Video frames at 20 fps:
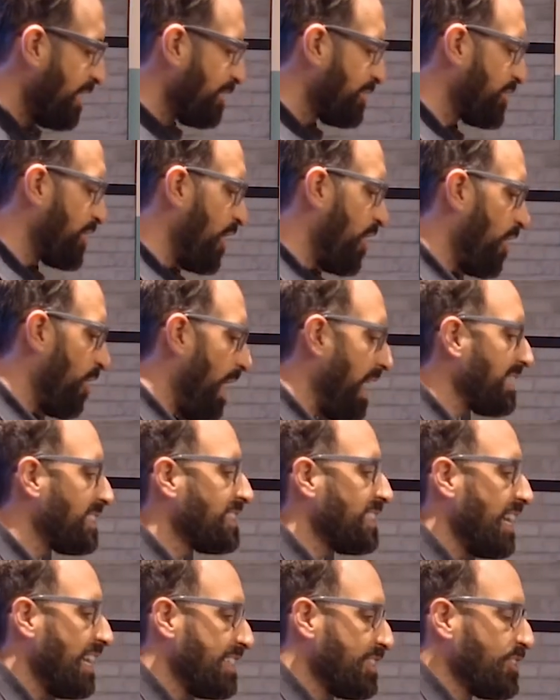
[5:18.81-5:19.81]
So I
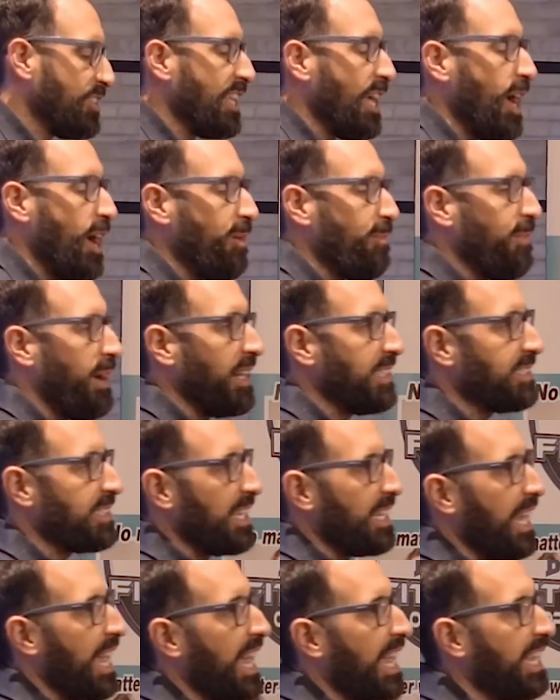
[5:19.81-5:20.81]
said to them,
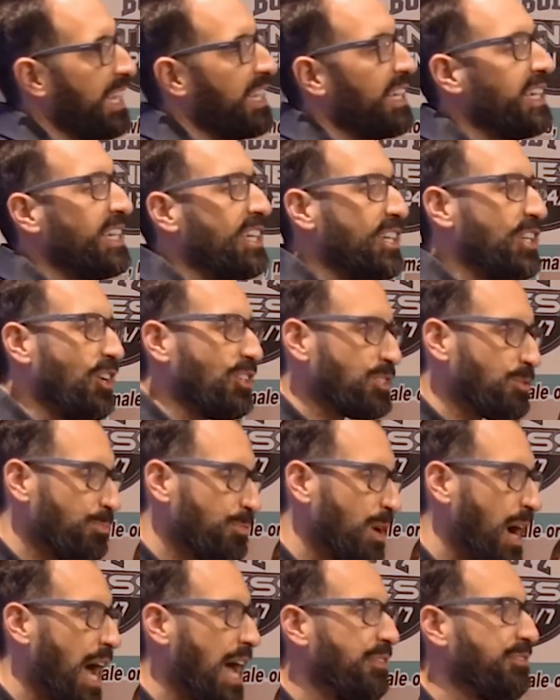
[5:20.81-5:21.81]
hey, it's a
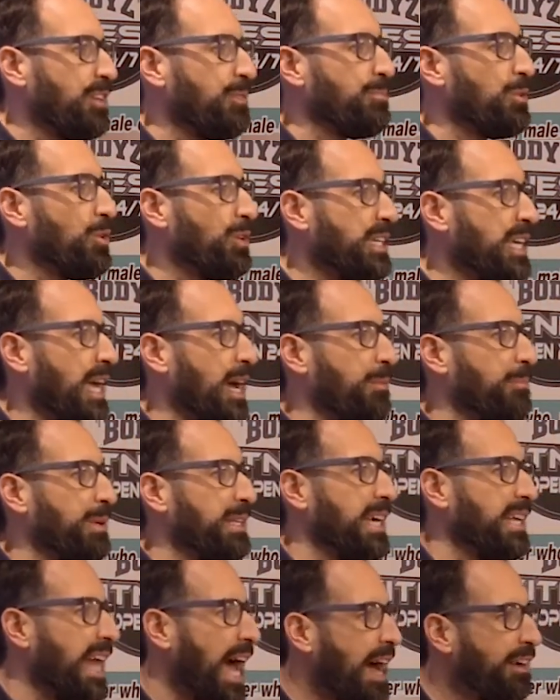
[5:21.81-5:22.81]
private boot camp. But
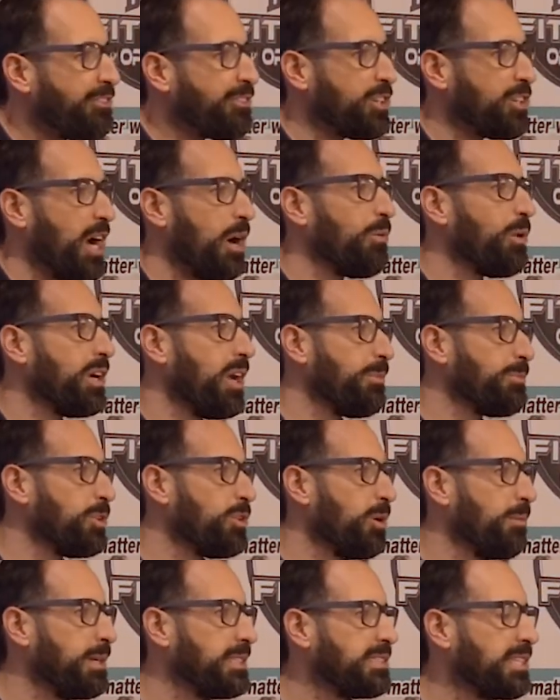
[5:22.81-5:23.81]
then after, I went up to
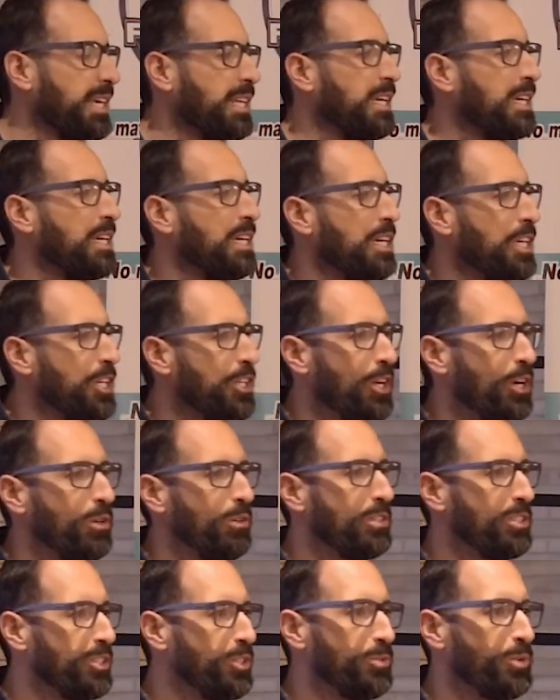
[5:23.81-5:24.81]
them. I said,
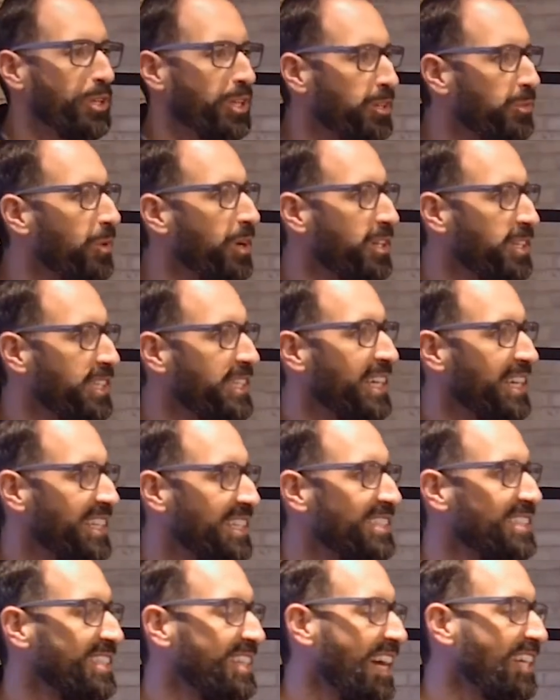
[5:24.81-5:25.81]
you really wanted to get
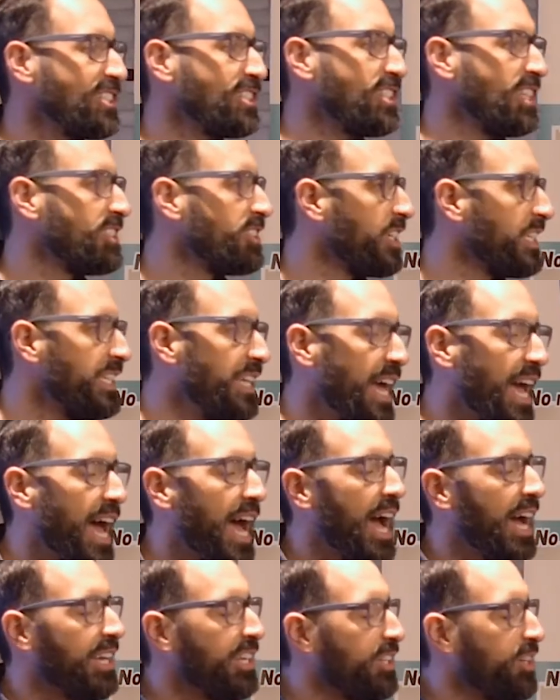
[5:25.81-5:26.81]
into the exercise? Like,
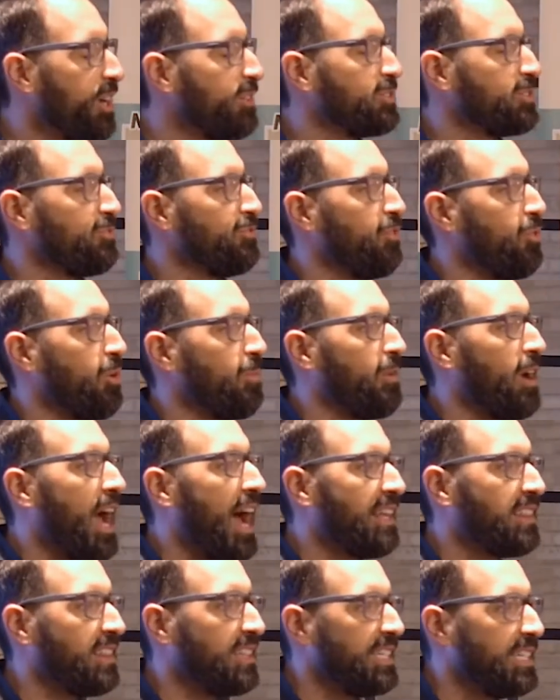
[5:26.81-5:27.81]
yeah, I was a former
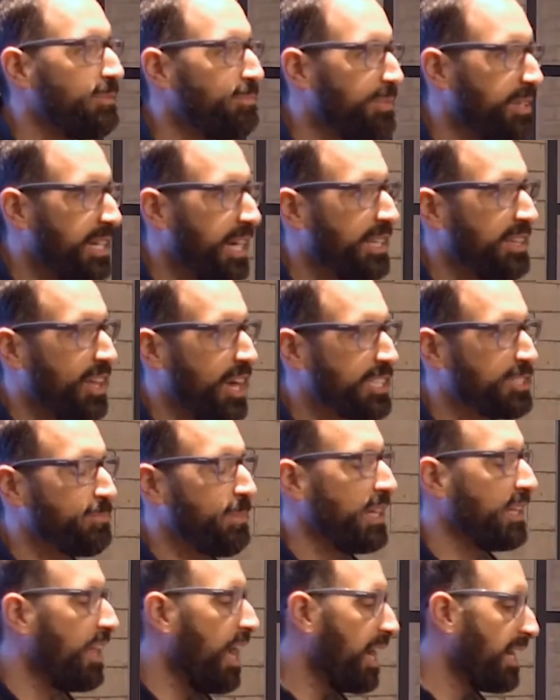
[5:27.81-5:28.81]
athlete, but I lost
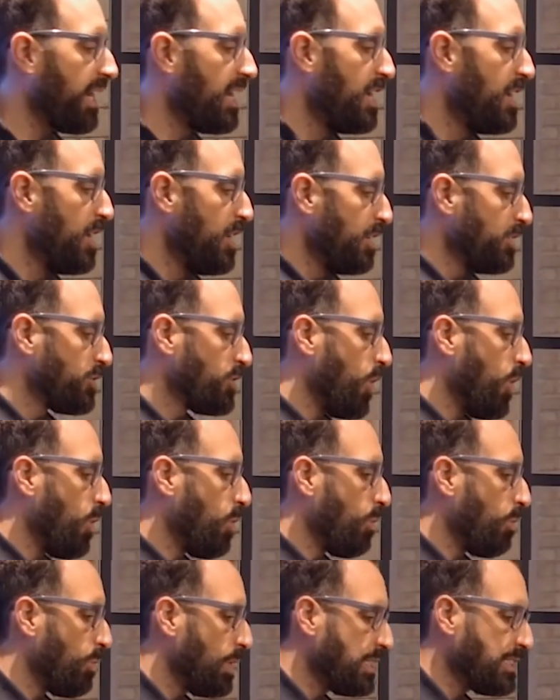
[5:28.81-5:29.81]
my luck.
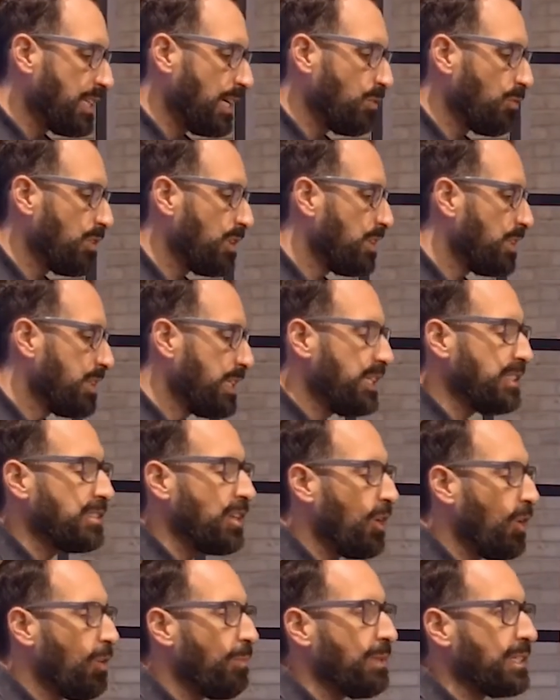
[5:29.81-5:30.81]
So we said, these
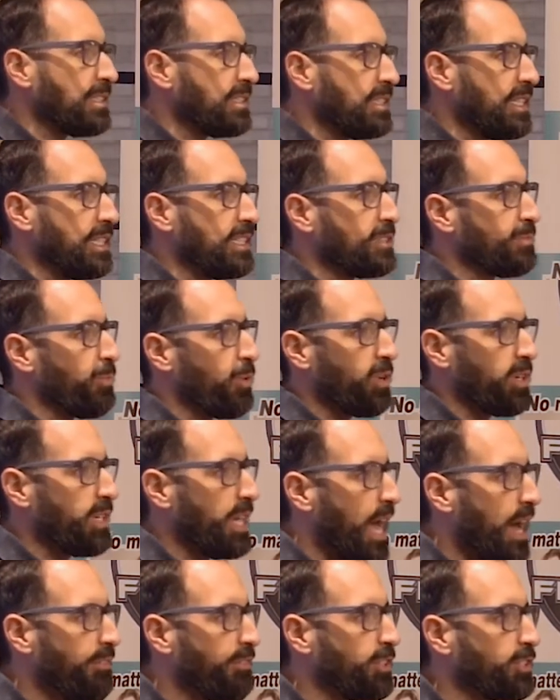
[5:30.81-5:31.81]
homeless need us more
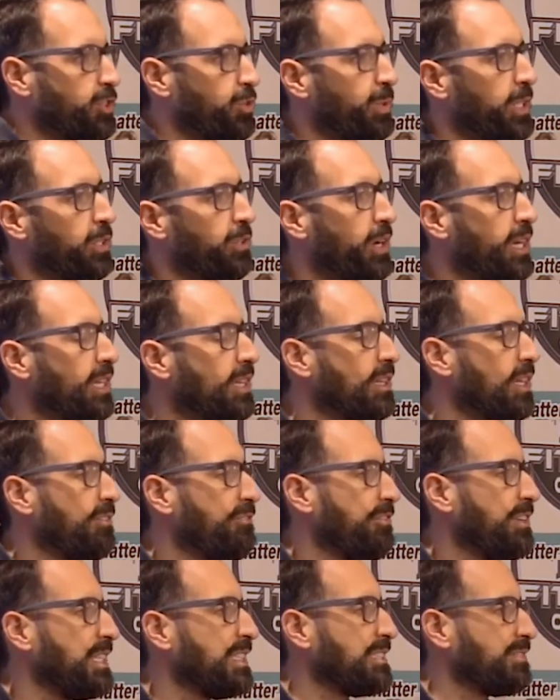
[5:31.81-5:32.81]
than ever. So we created a
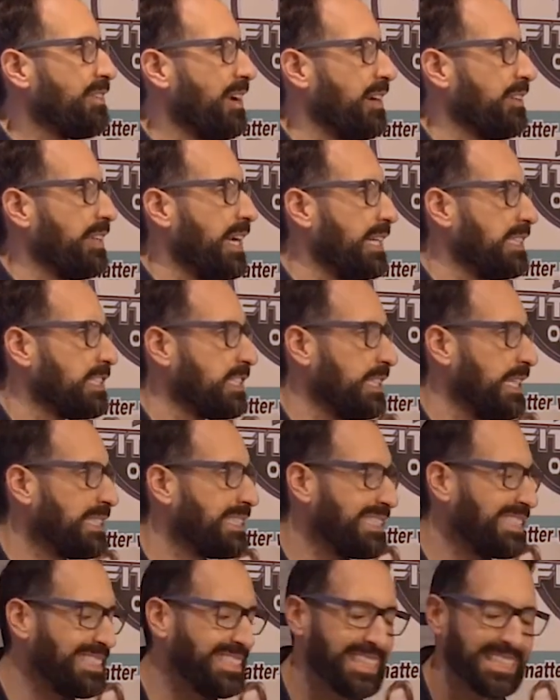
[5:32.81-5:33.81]
Lift Fitness Foundation.
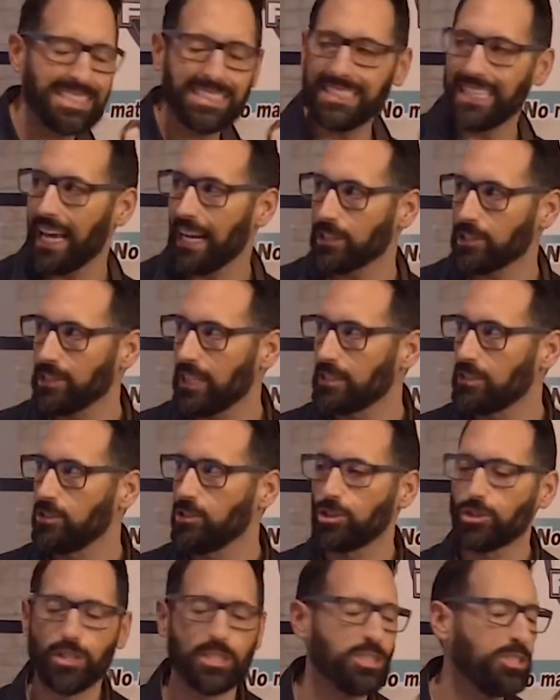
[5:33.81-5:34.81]
It's a 60-day exercise and
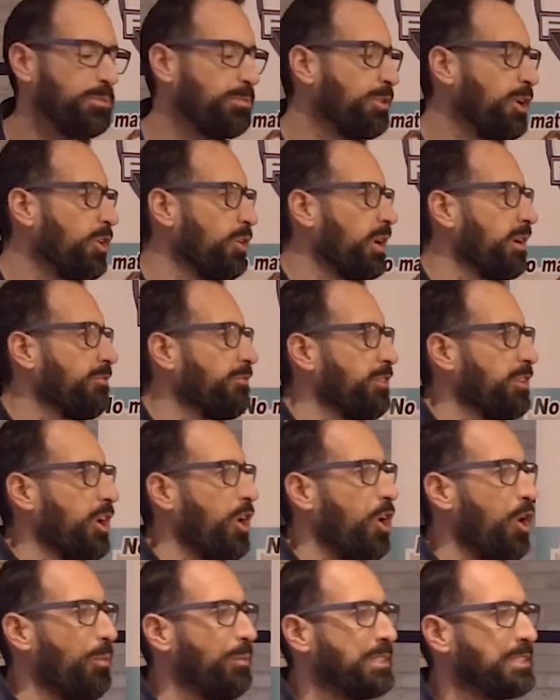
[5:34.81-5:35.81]
nutrition program for the
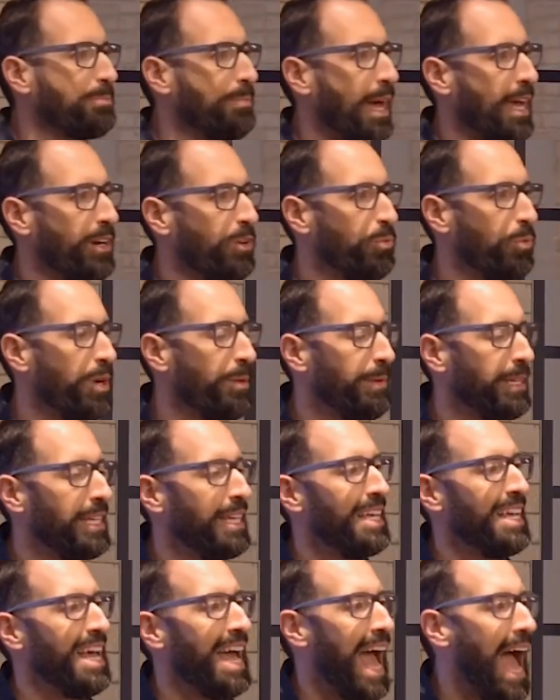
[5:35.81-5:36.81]
homeless, battered women,
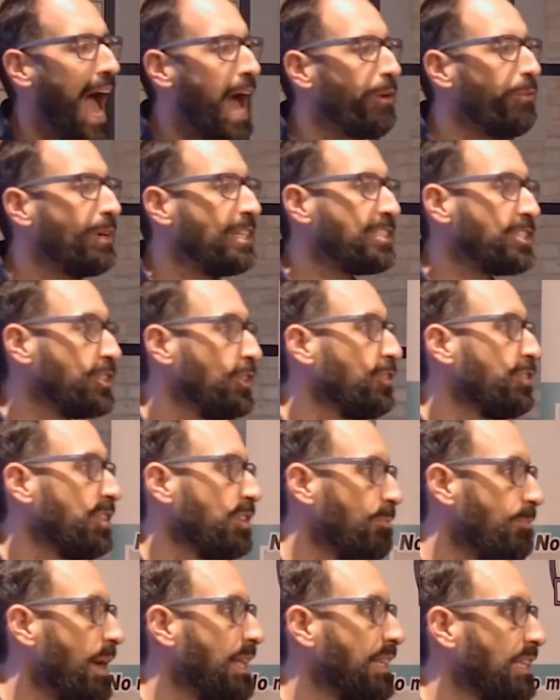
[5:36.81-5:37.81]
at-risk youth,
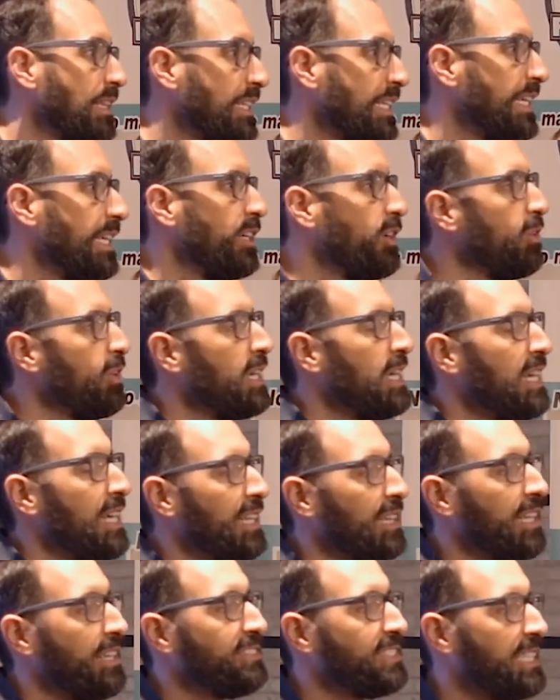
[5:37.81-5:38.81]
and mentally ill.
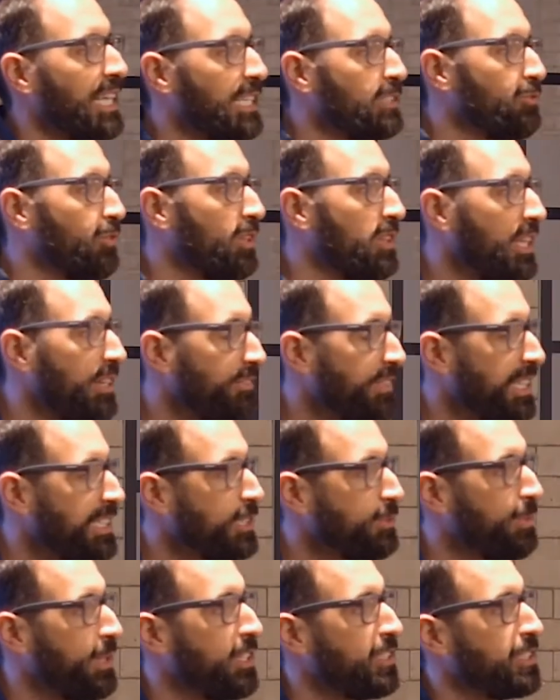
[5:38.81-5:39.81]
LIFT stands for Lifting
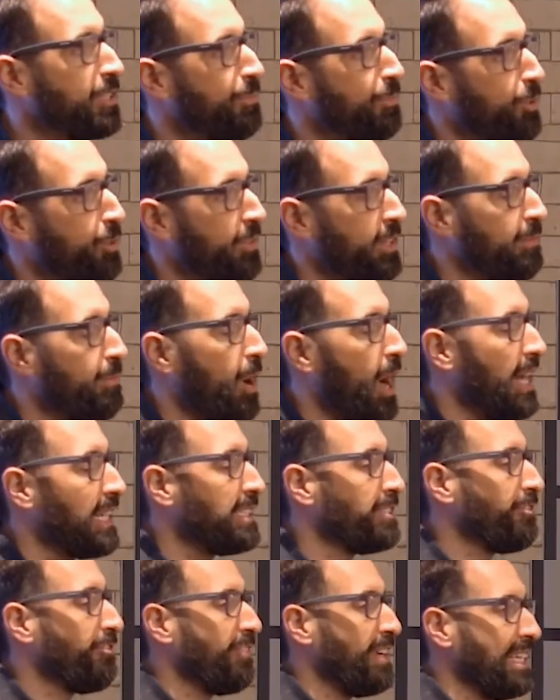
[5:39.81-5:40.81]
Spirits, Improving
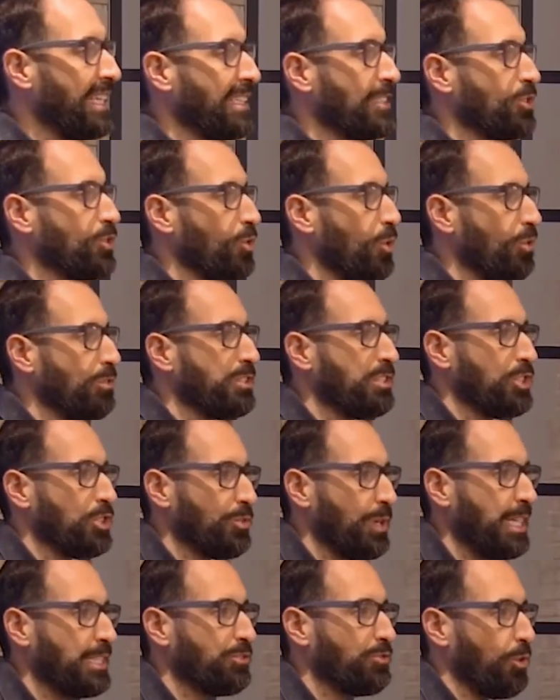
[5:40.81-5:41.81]
Bodies, Feeding Souls, and
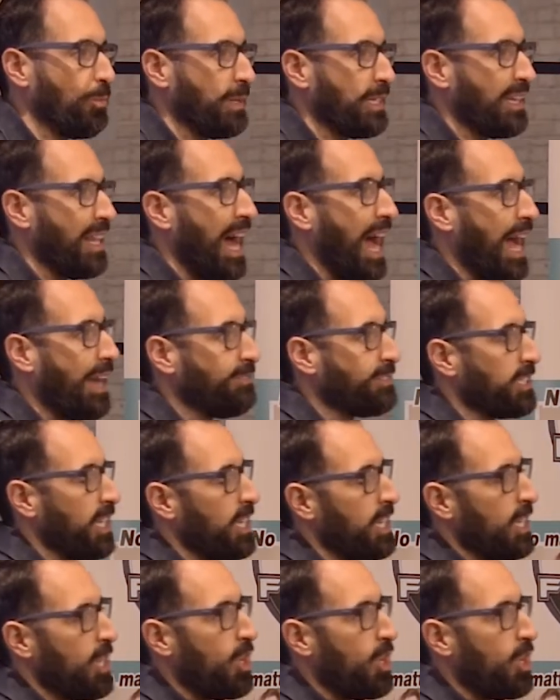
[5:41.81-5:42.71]
Transforming Lives.